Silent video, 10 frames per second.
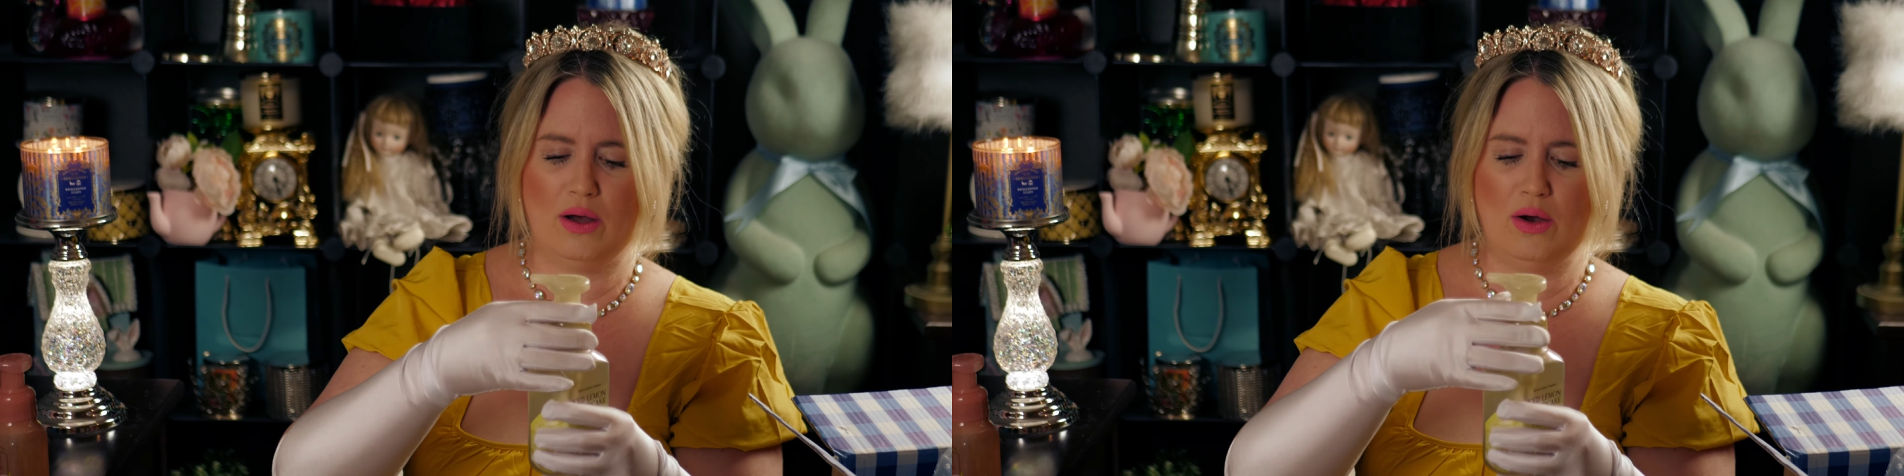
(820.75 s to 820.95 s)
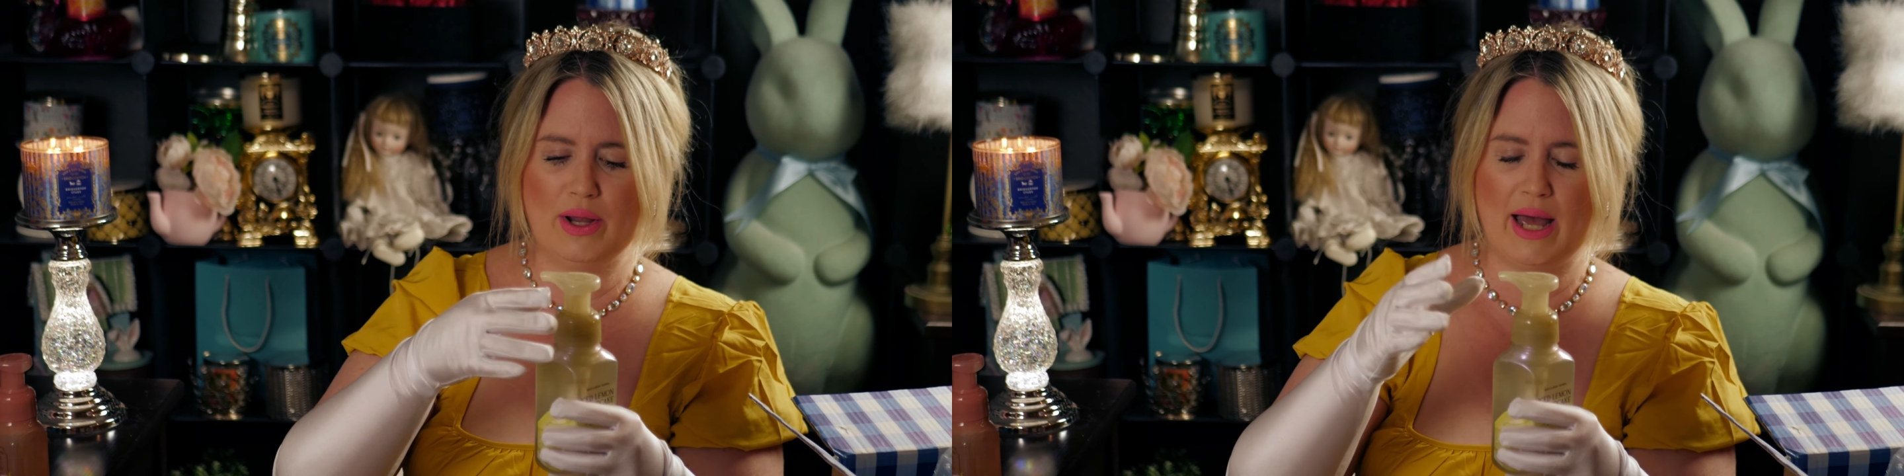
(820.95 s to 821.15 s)

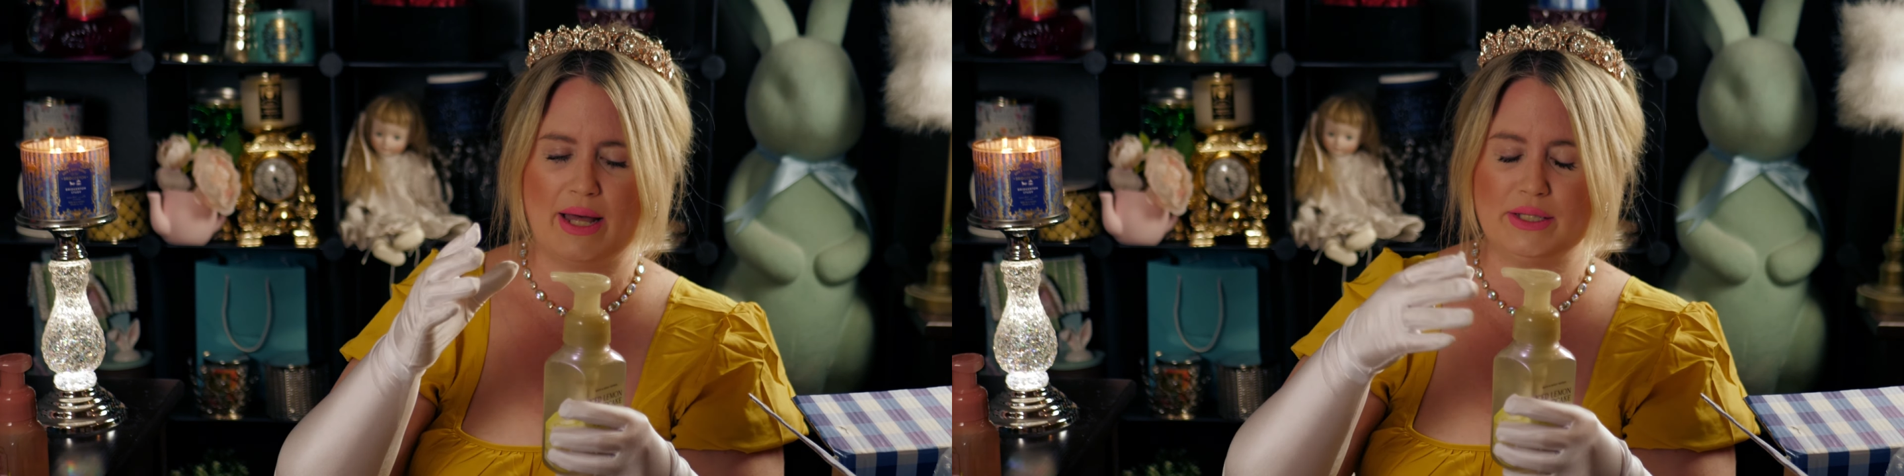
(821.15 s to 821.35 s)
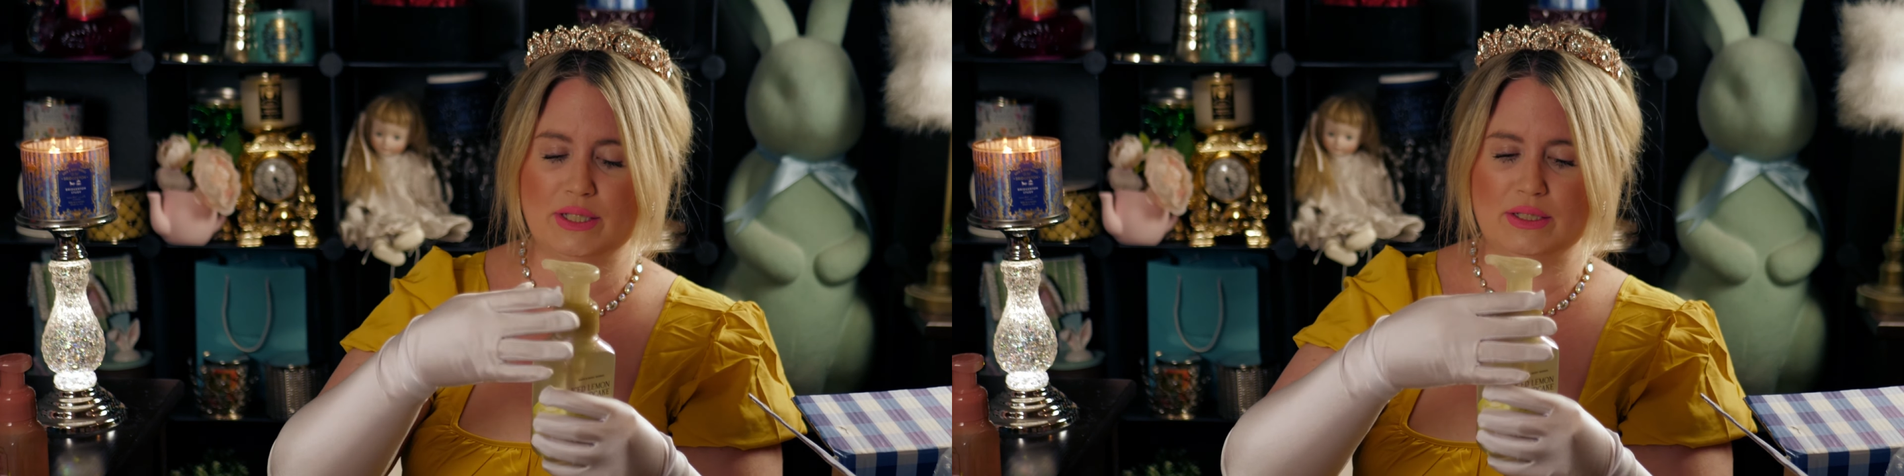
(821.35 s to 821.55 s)
Oh yeah,
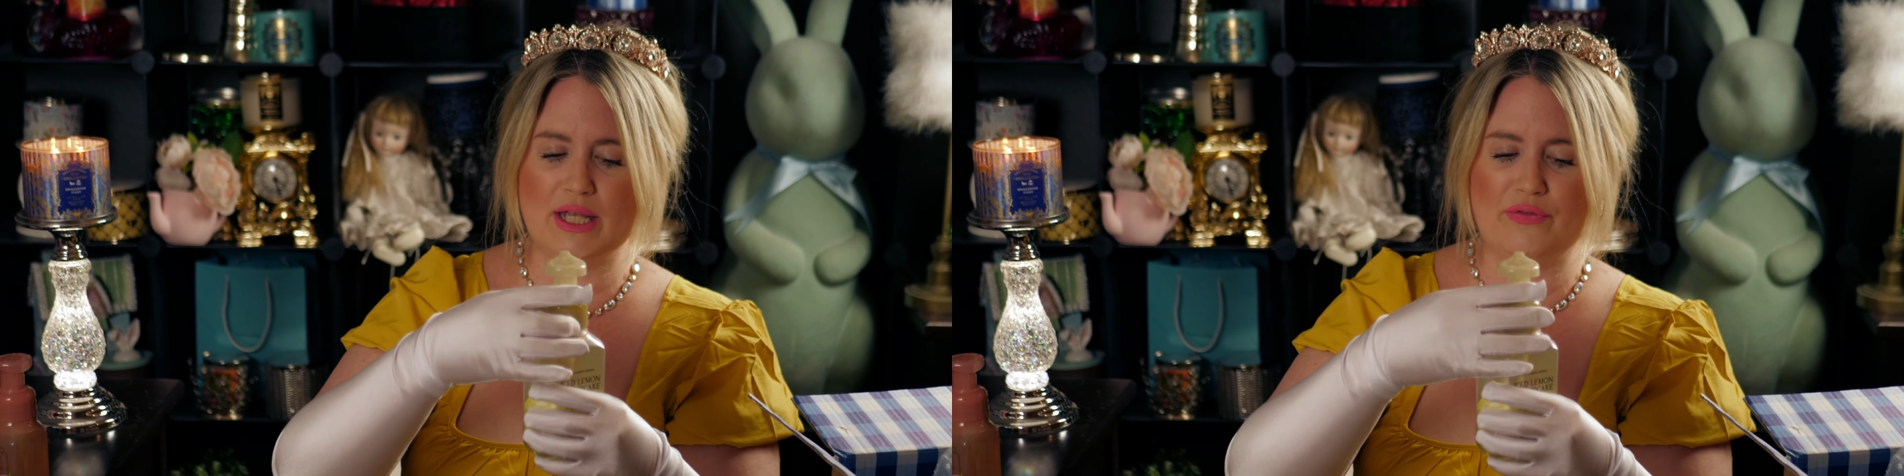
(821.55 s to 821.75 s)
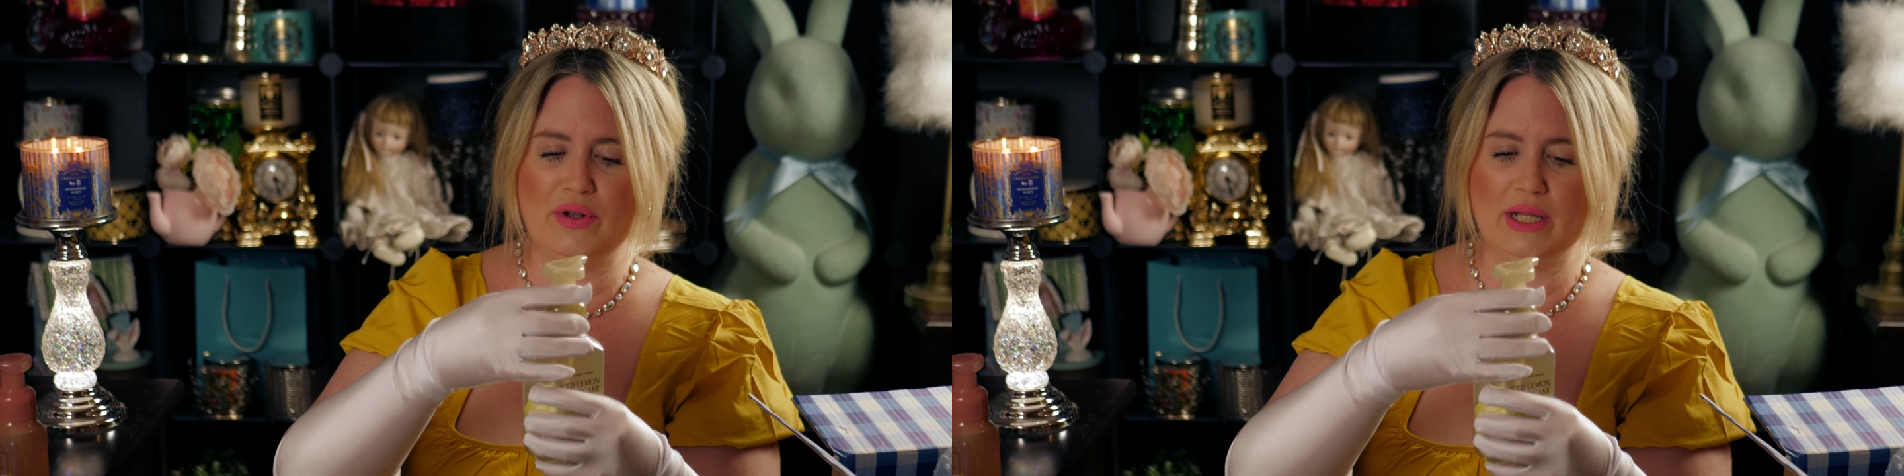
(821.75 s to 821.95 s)
this is
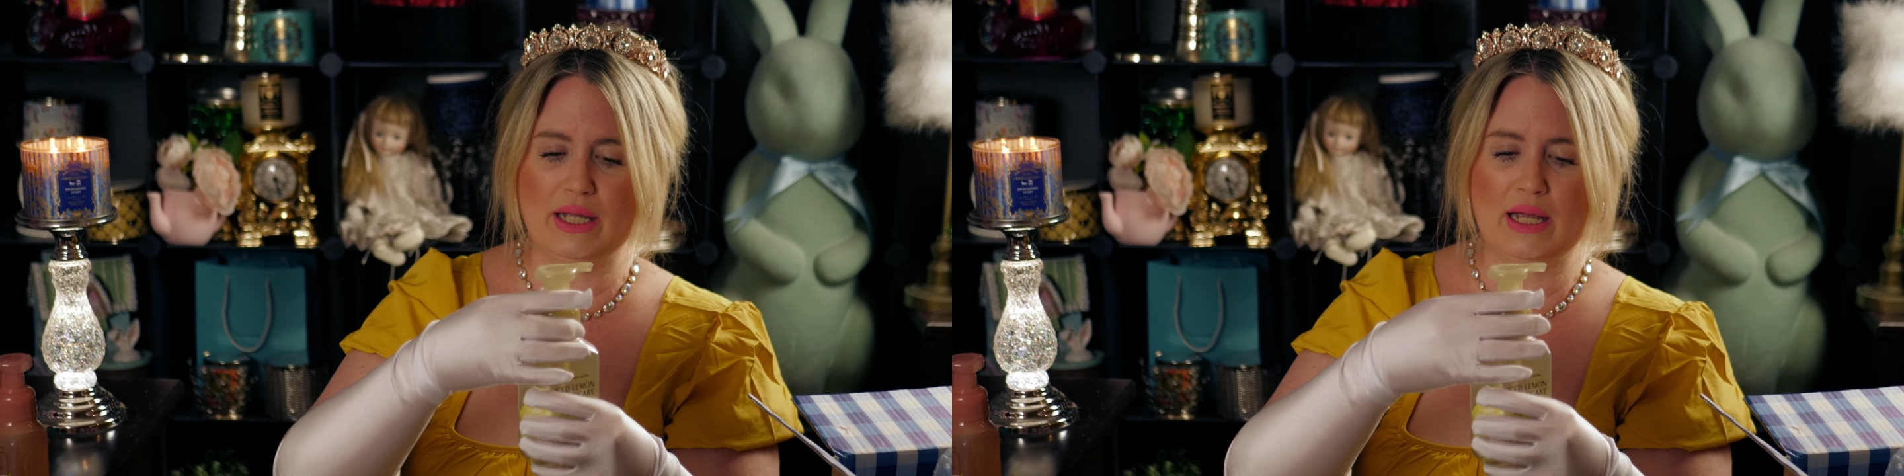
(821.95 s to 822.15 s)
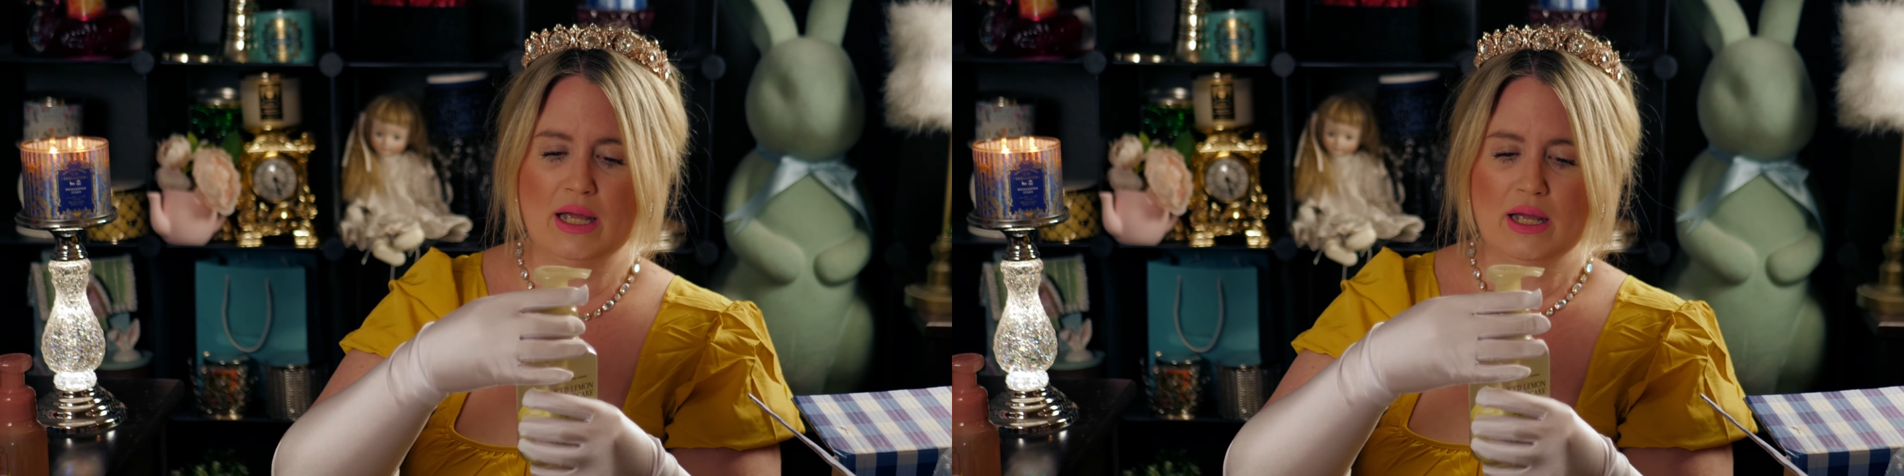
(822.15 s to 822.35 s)

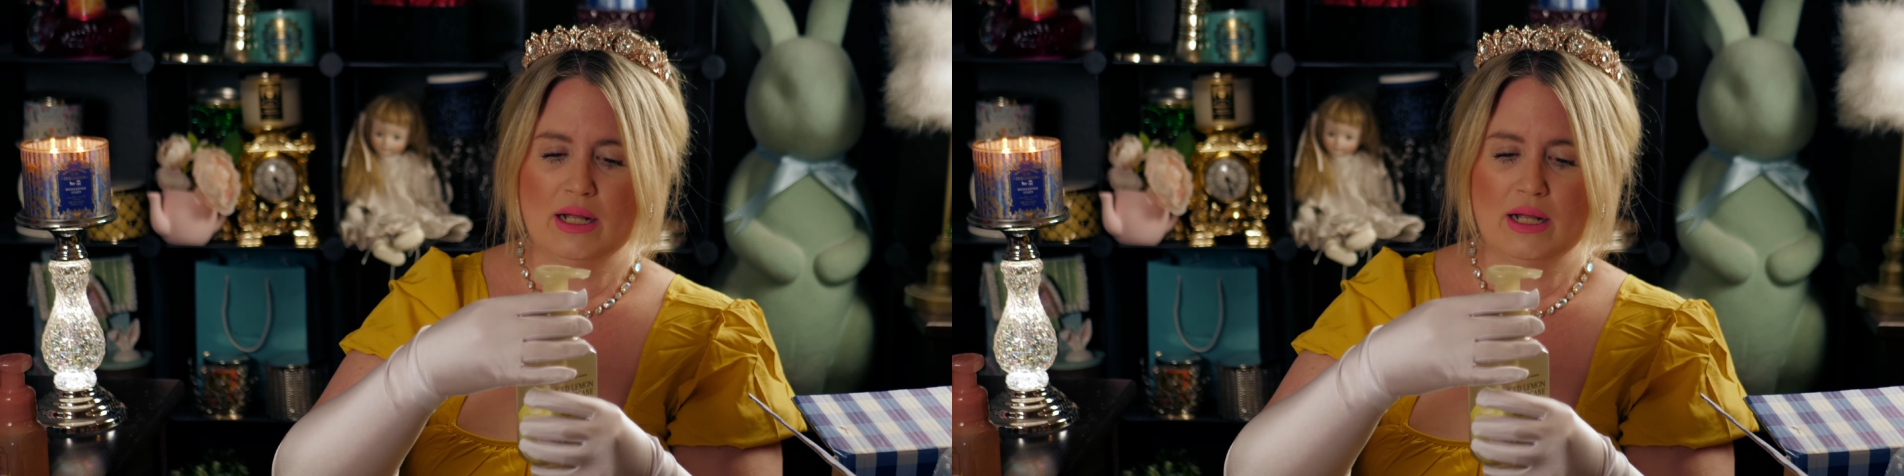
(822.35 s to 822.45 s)
definitely